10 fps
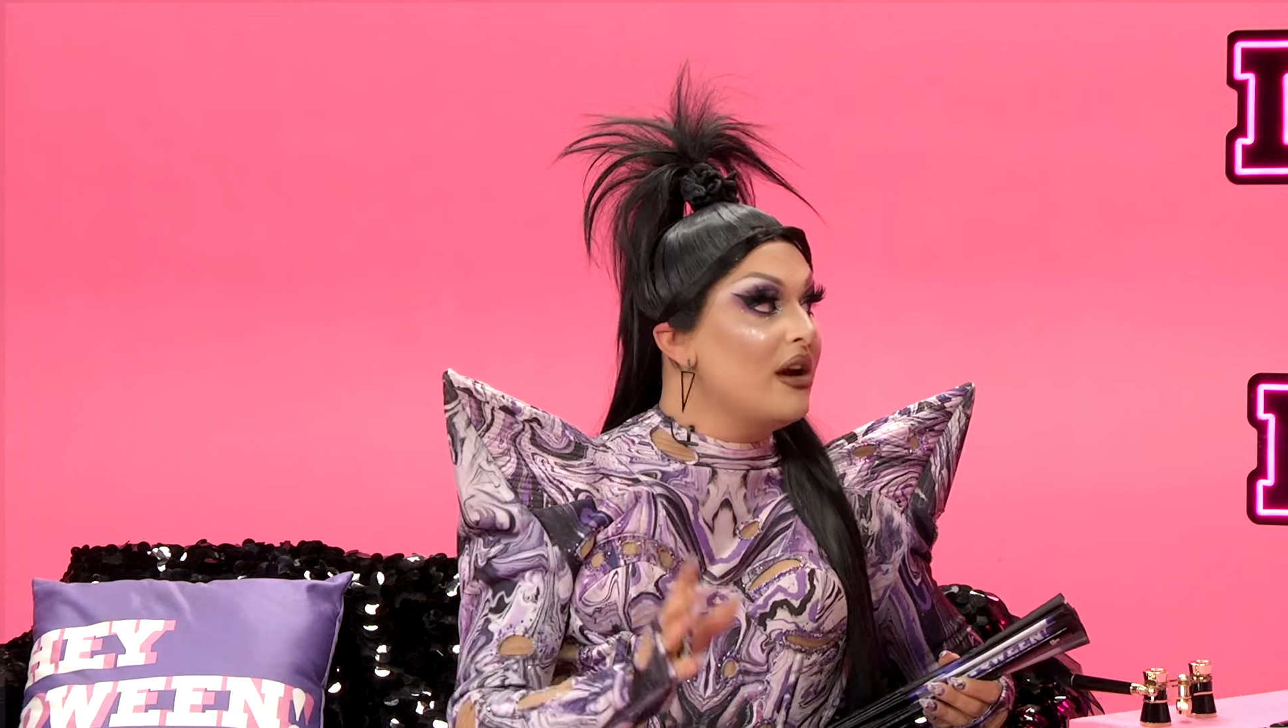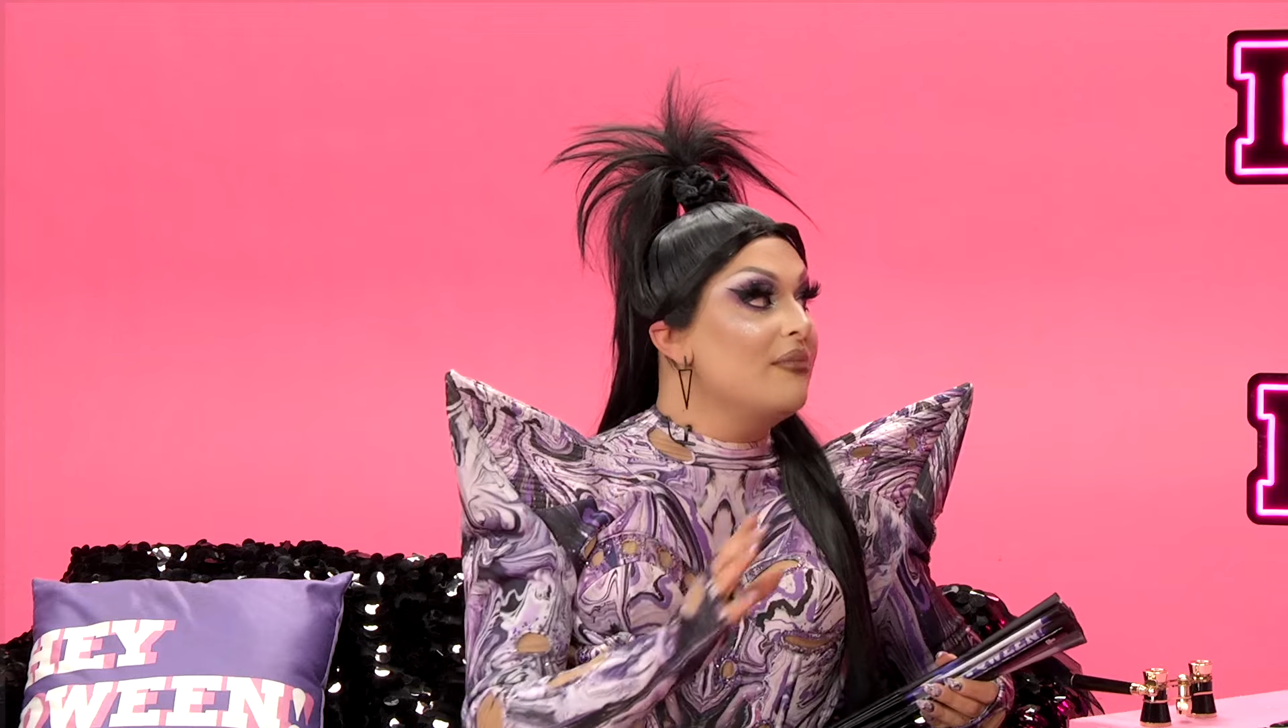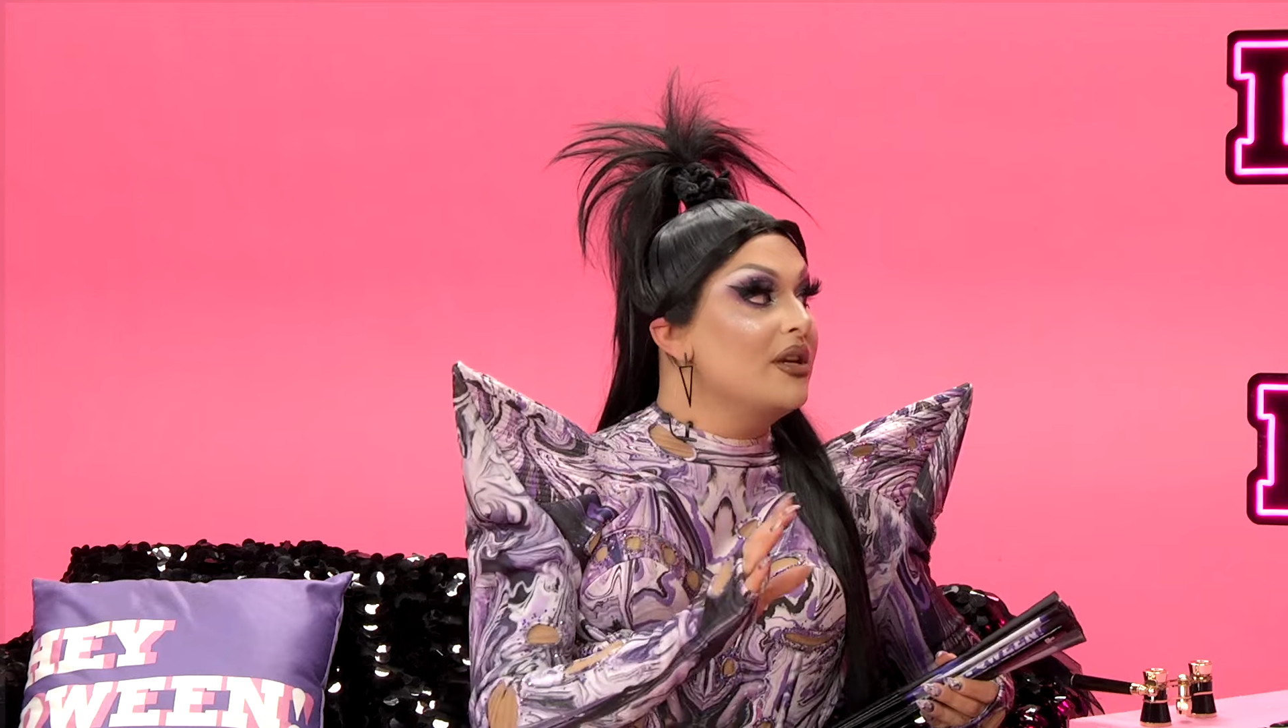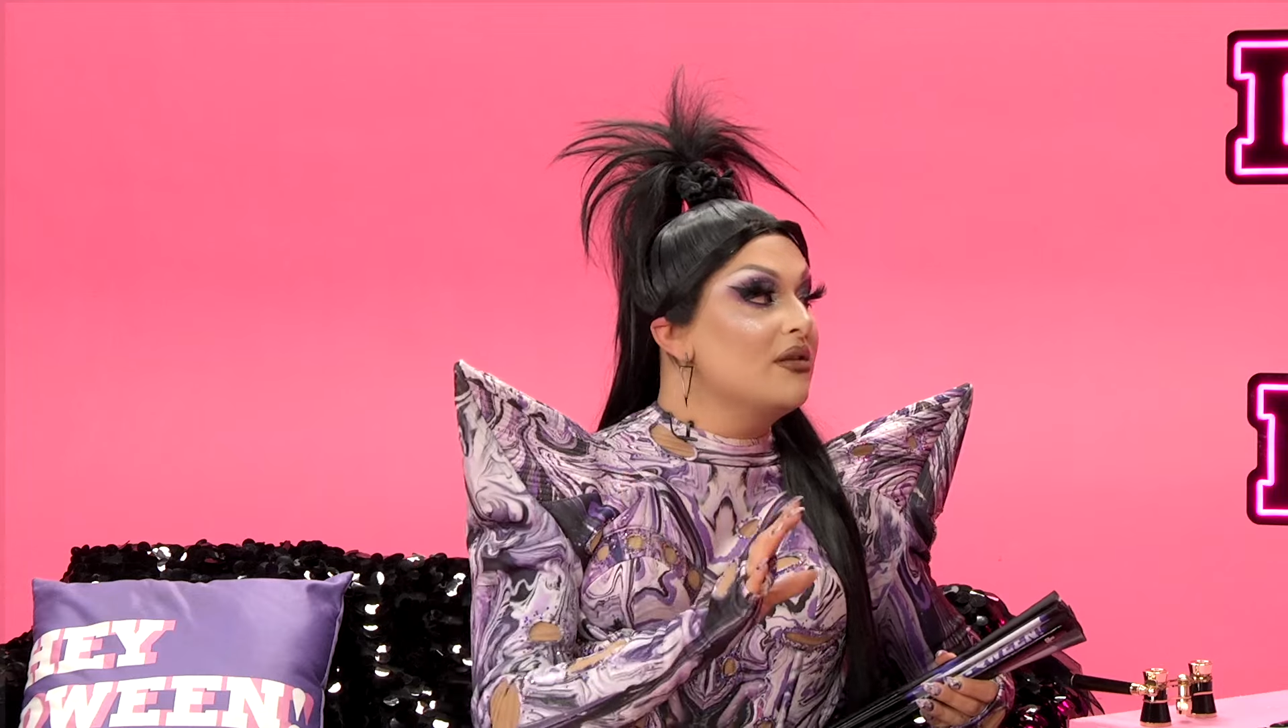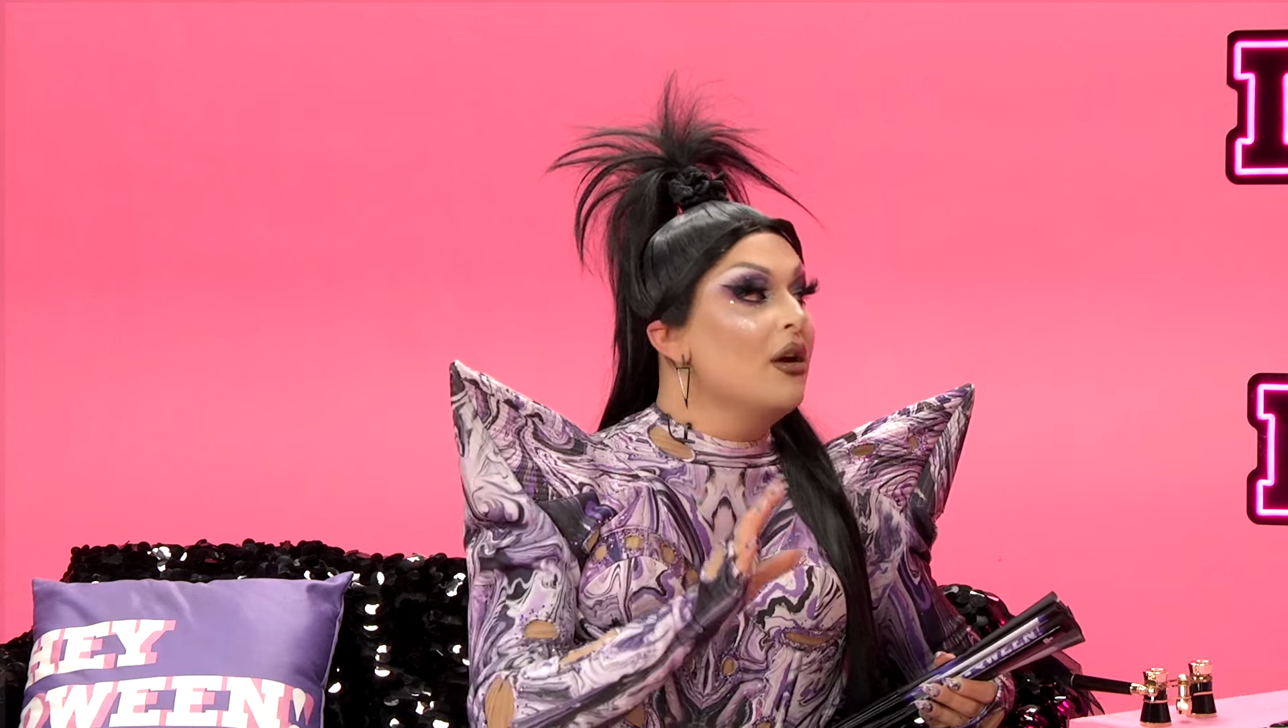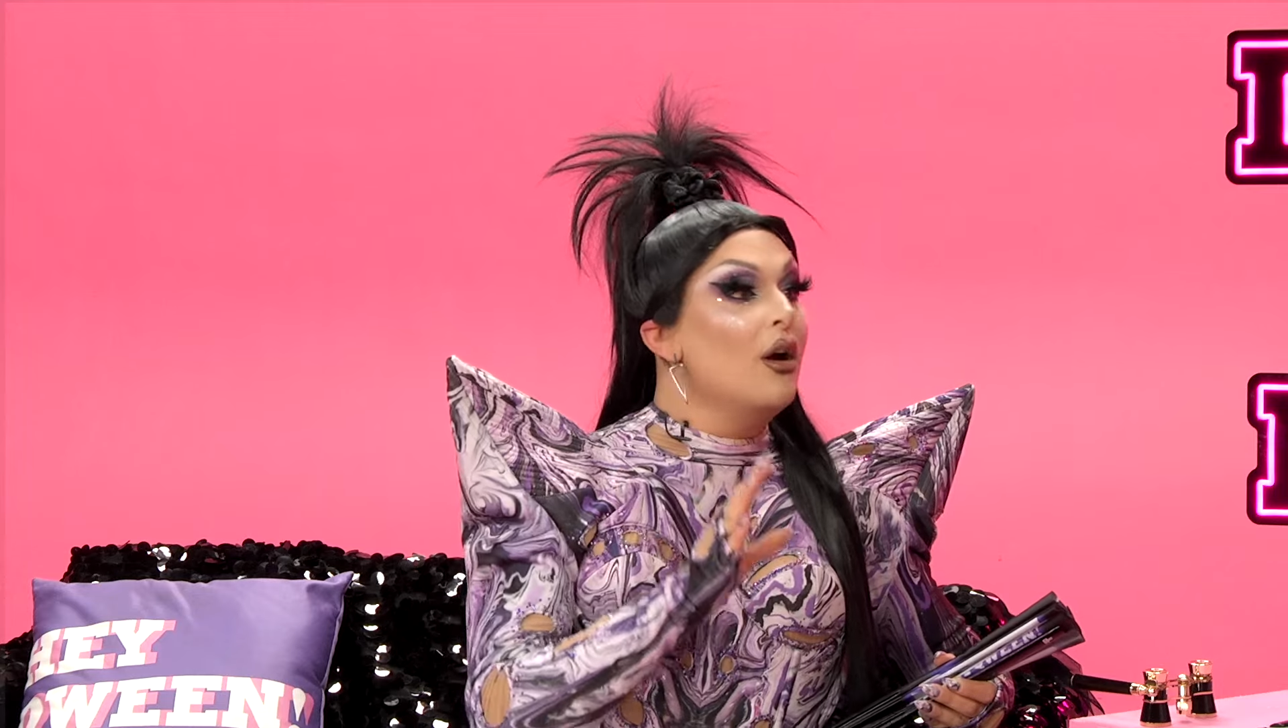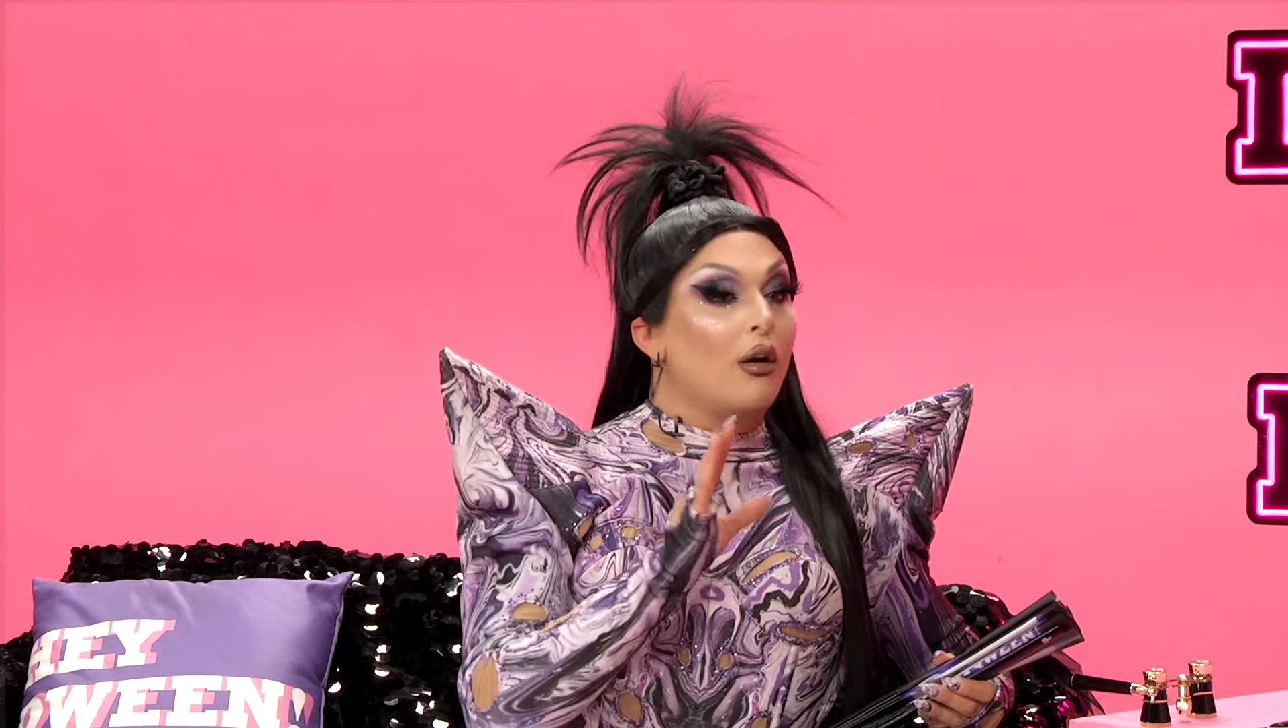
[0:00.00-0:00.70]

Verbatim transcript: I mean,